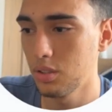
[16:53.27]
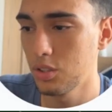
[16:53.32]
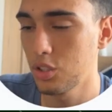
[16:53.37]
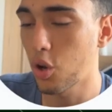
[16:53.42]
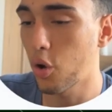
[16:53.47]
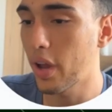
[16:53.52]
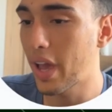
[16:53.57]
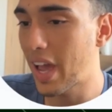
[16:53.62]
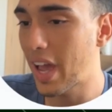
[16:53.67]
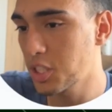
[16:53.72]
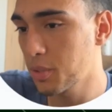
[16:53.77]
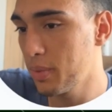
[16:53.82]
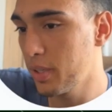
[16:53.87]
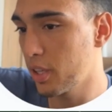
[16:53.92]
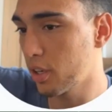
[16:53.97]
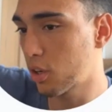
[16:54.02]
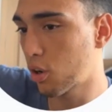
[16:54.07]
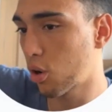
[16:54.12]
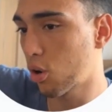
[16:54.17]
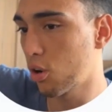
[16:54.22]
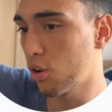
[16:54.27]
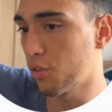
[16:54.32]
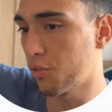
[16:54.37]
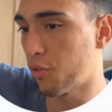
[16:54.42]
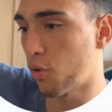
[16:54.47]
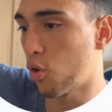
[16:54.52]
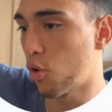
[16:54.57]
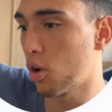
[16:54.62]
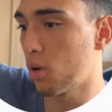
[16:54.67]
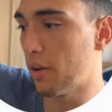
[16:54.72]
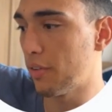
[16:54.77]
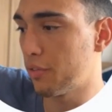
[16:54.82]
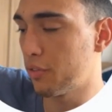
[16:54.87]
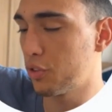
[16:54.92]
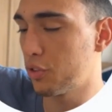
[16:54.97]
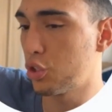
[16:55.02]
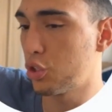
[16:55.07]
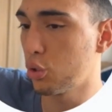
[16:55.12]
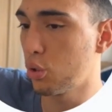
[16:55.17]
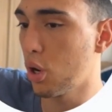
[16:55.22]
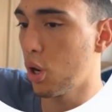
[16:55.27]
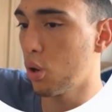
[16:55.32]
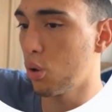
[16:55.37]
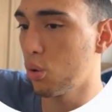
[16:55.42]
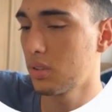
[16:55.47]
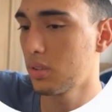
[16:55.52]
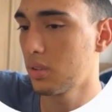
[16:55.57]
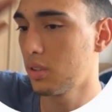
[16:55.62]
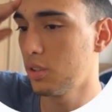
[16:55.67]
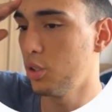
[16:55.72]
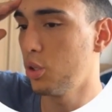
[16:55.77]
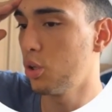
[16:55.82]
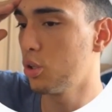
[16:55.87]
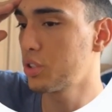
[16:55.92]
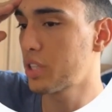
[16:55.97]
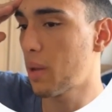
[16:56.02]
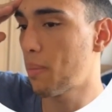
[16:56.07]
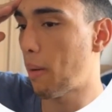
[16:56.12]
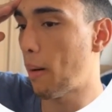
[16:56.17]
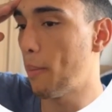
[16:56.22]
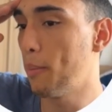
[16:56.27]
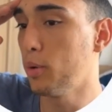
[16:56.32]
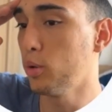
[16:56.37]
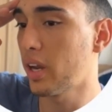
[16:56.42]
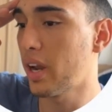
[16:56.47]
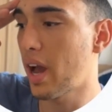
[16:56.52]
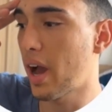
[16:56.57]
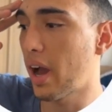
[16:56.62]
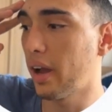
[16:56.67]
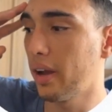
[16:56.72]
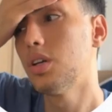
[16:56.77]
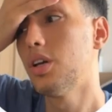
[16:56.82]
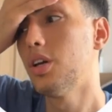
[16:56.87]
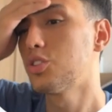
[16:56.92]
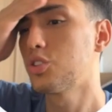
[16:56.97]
So it has to be the current form of to go. You don't say papunta na.